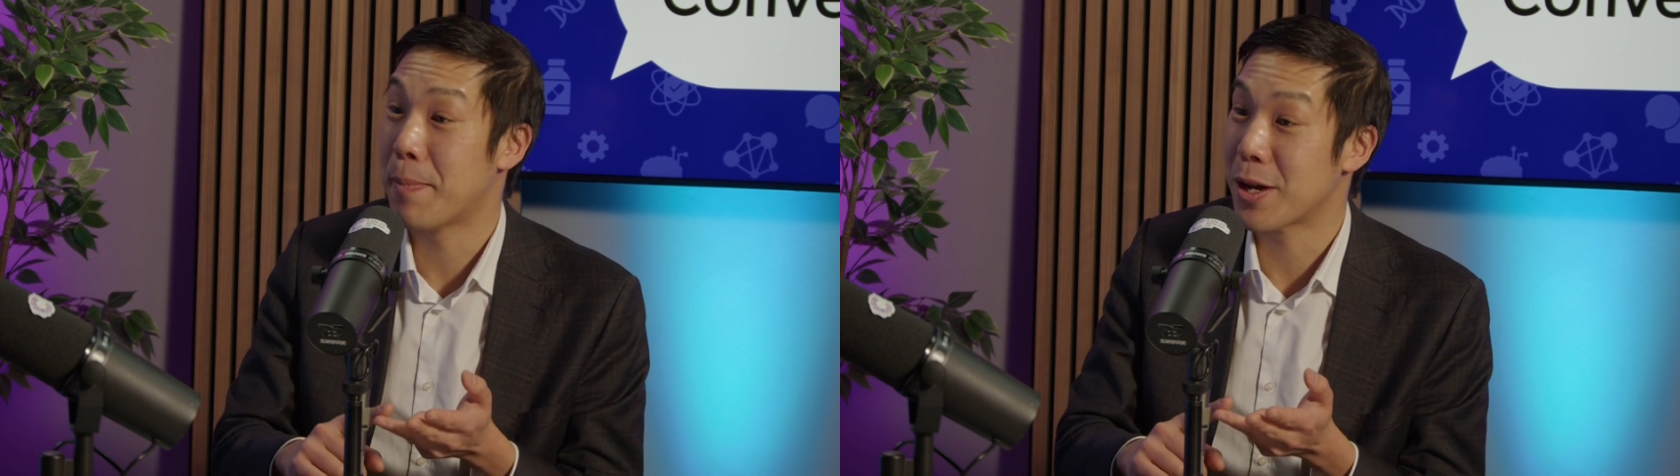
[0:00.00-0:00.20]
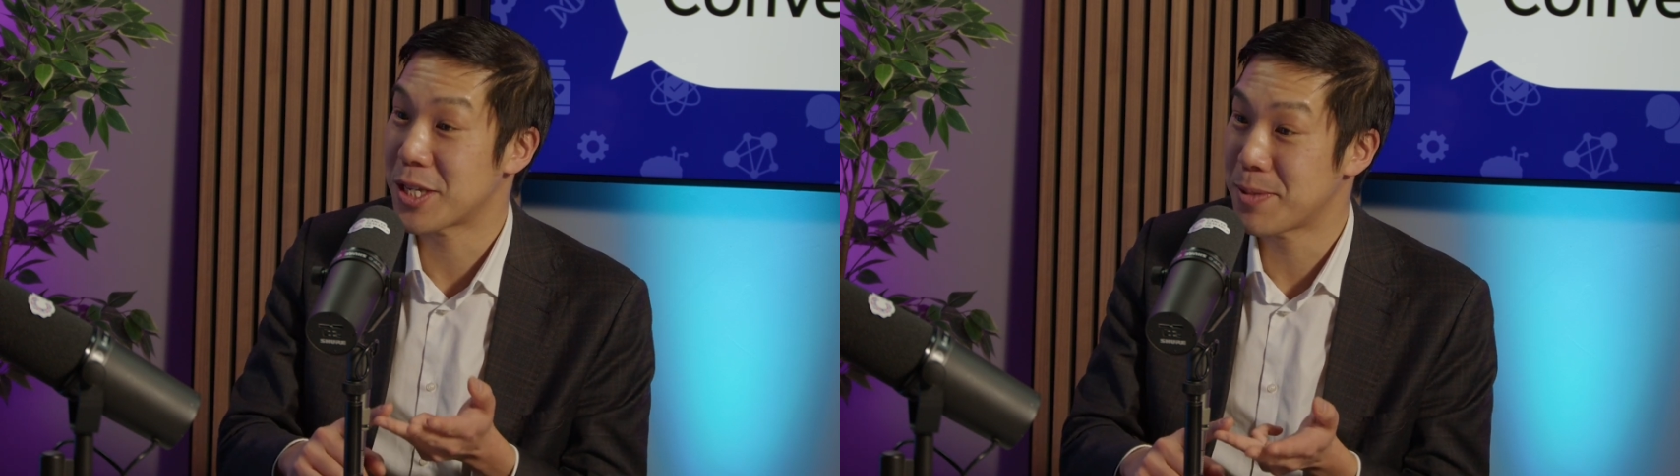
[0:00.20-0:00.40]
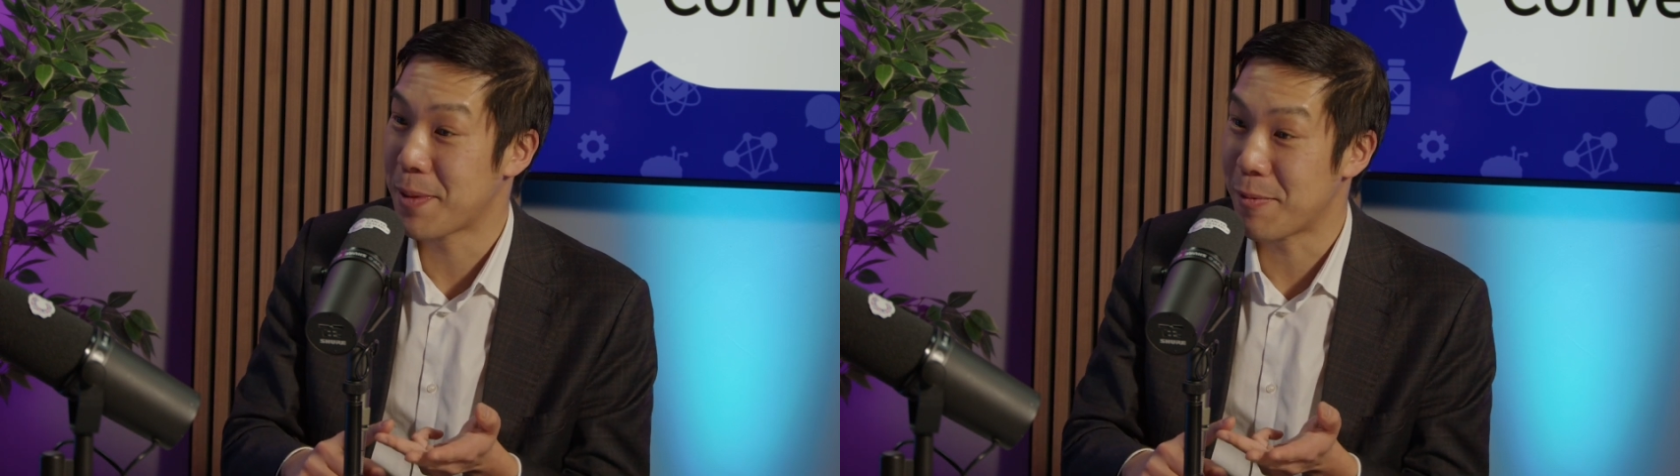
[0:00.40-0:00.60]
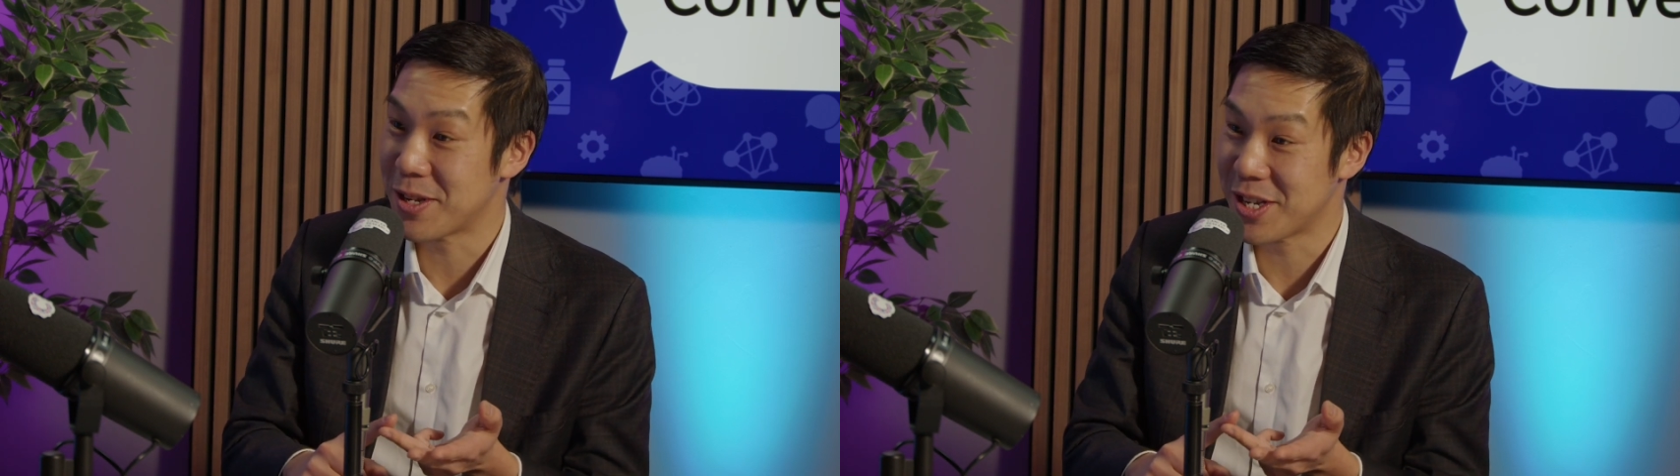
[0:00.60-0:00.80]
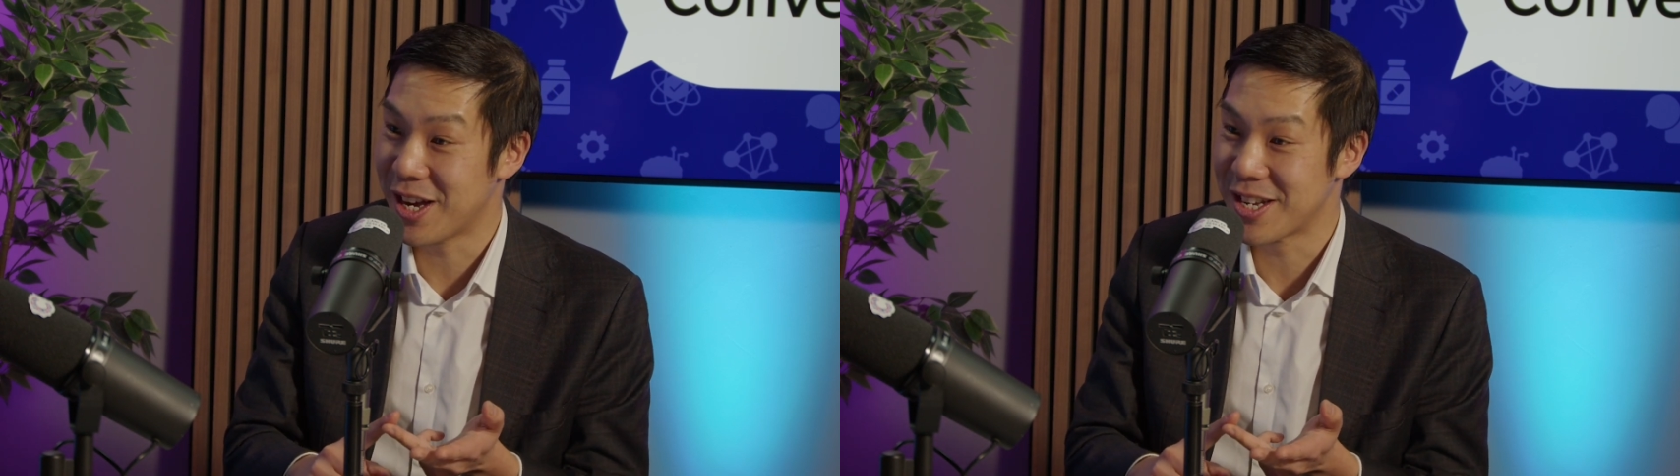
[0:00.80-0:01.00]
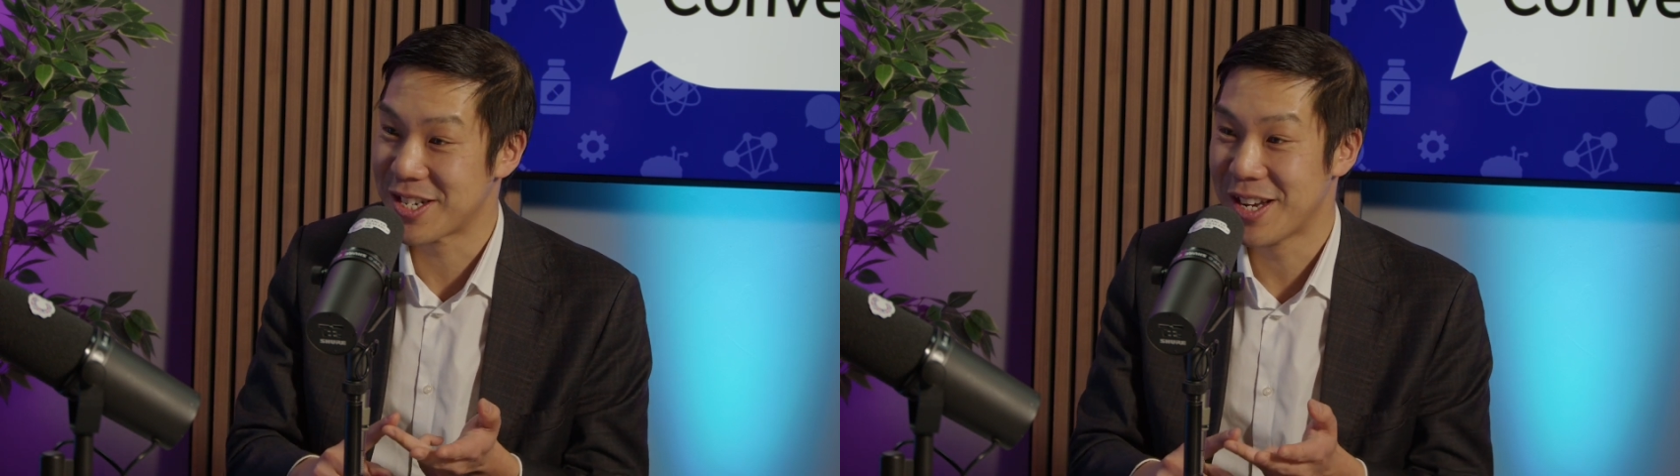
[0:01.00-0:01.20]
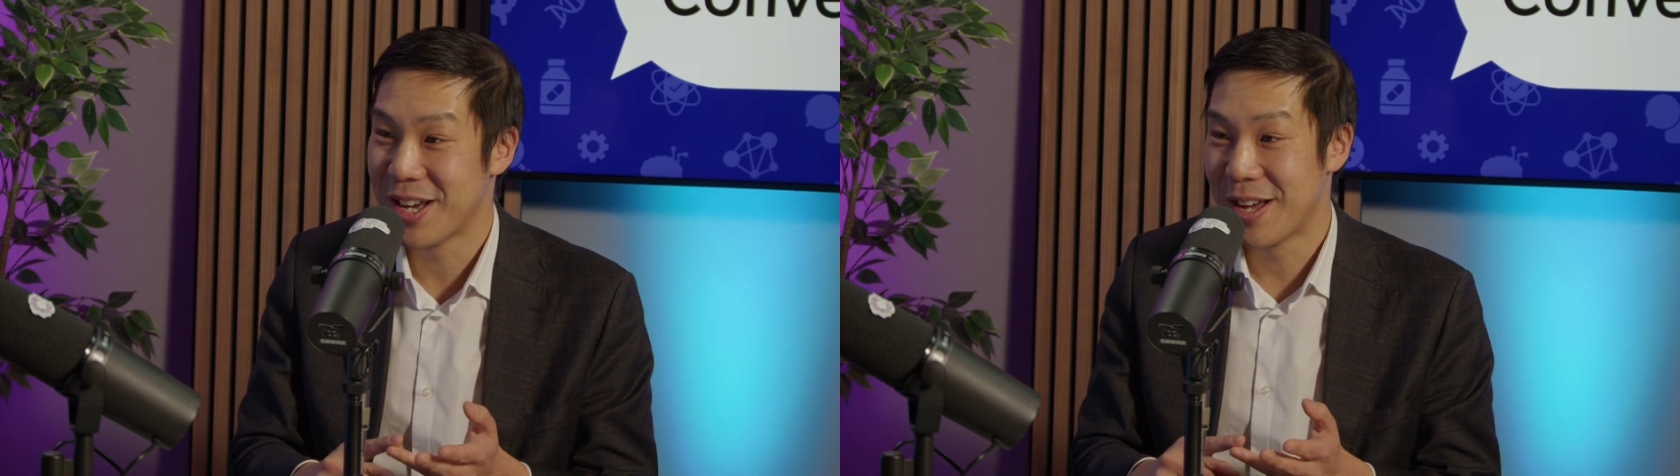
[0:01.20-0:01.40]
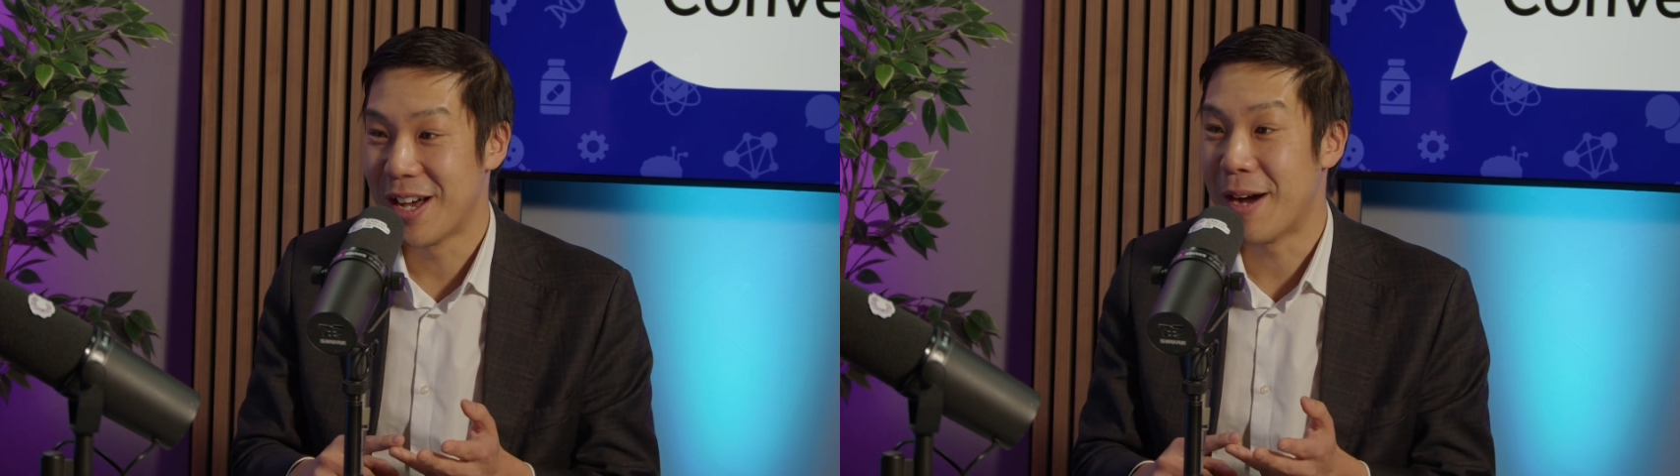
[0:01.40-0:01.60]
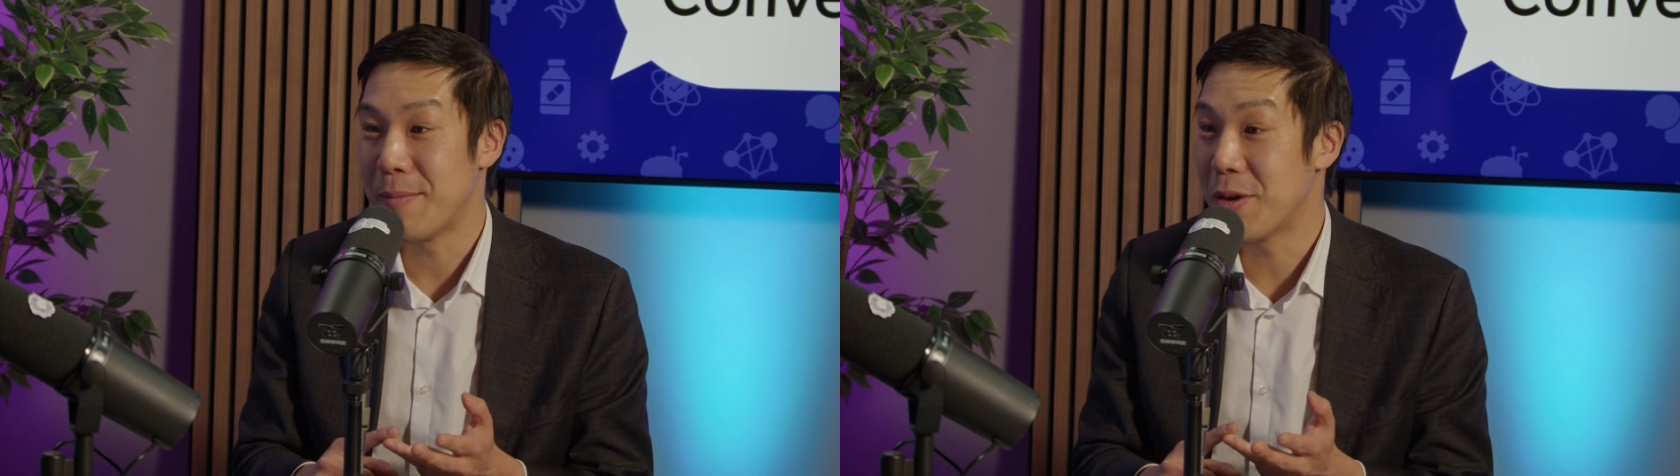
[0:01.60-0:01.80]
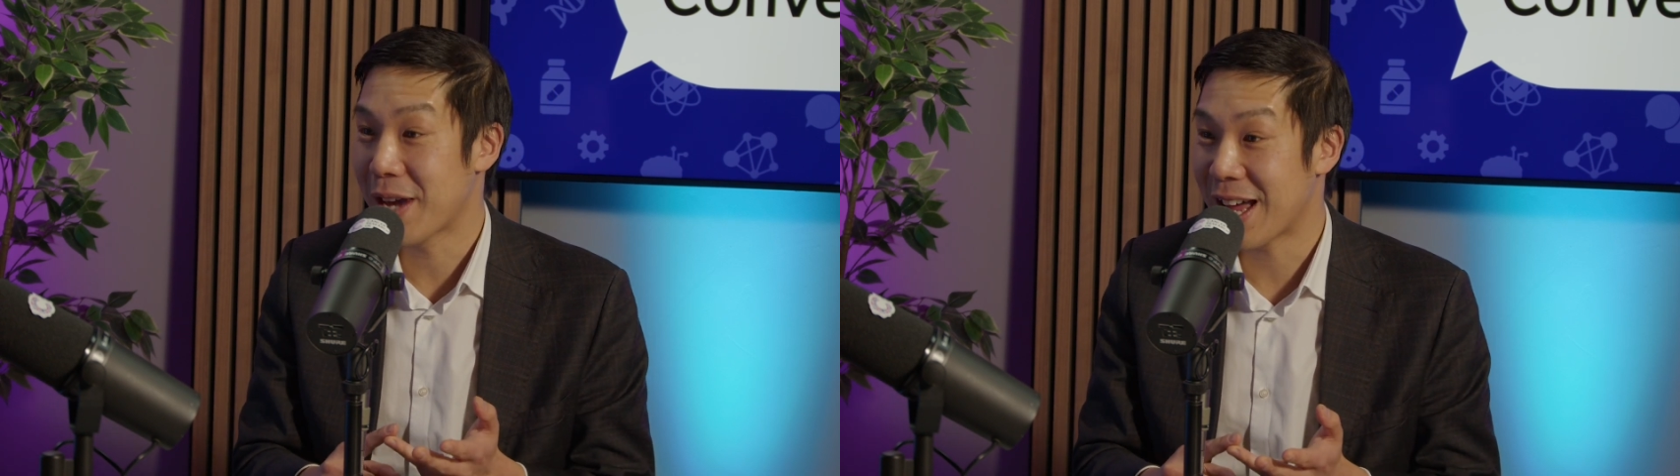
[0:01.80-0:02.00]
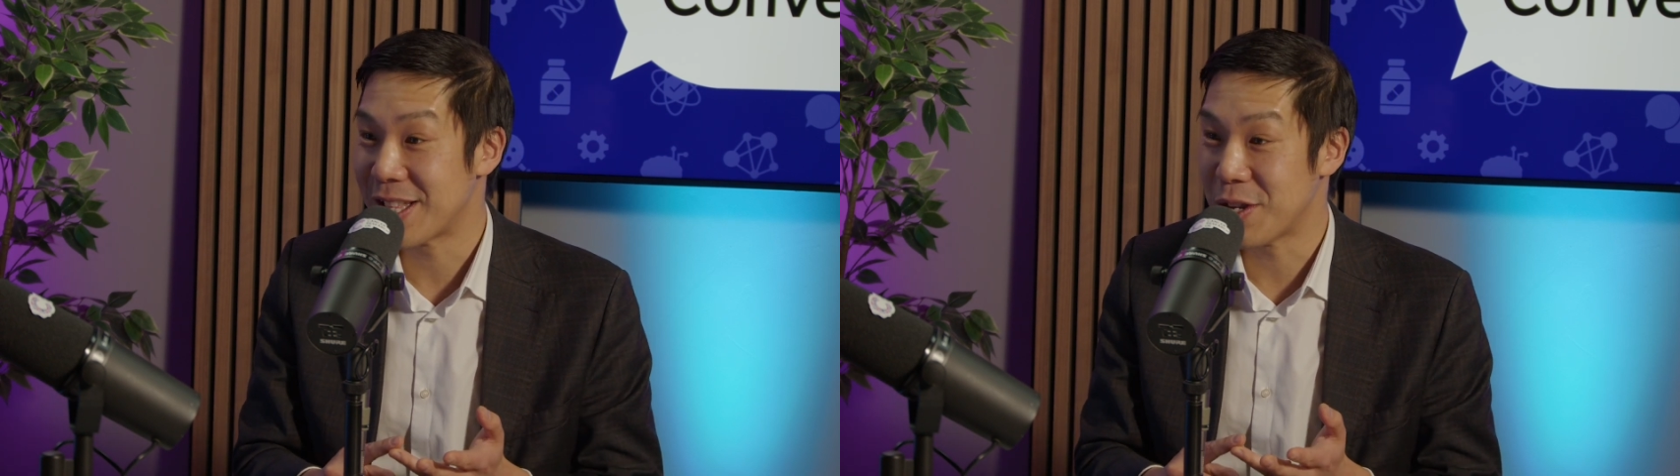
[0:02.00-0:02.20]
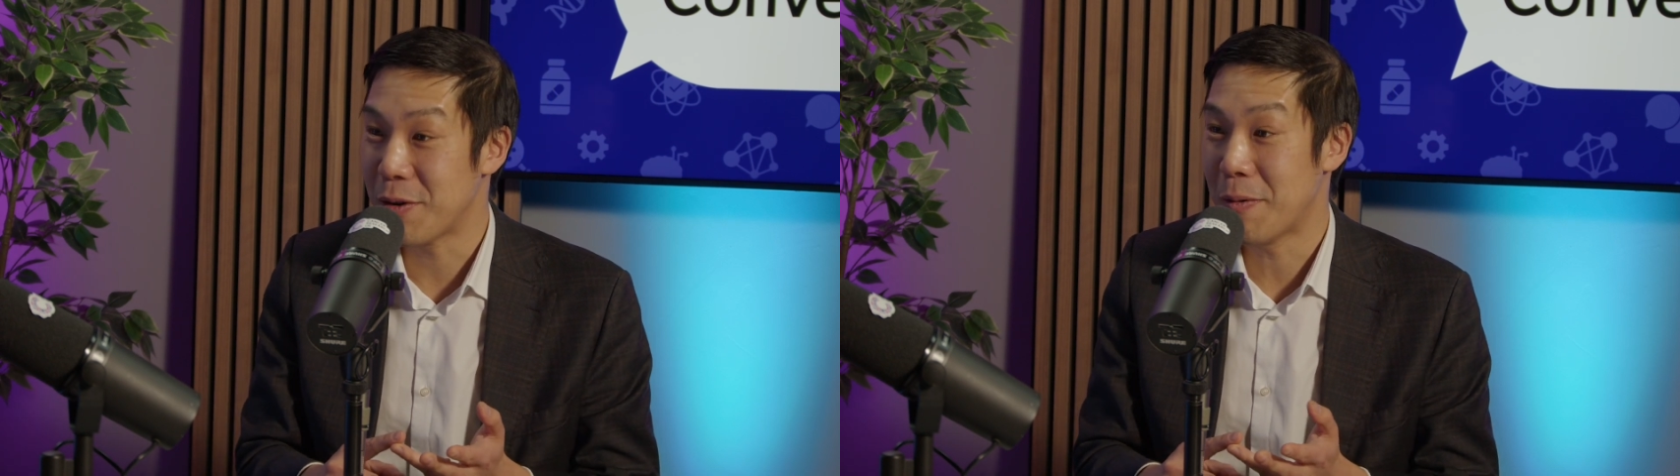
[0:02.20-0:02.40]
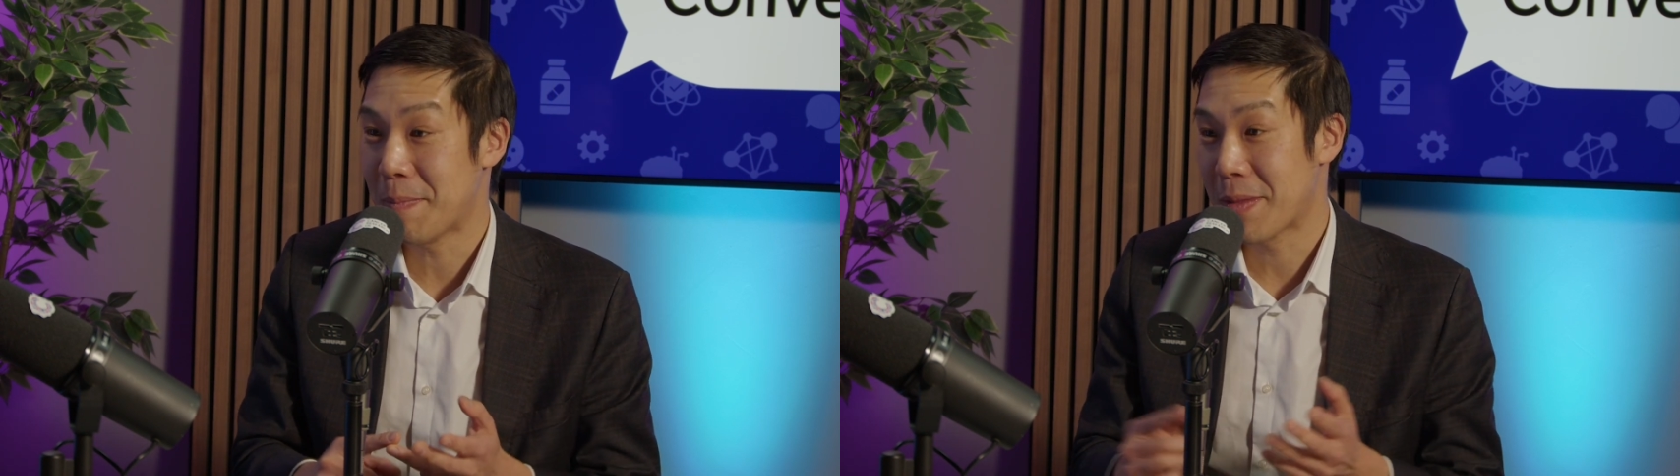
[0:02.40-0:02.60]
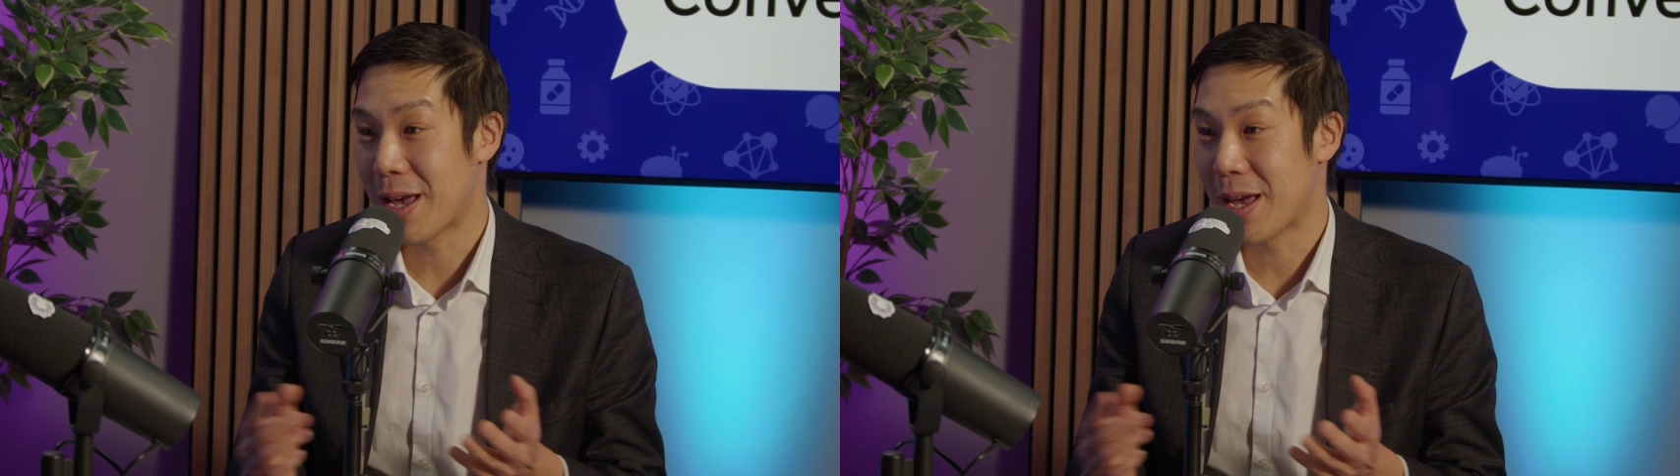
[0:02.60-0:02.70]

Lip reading: participate in research, you can do.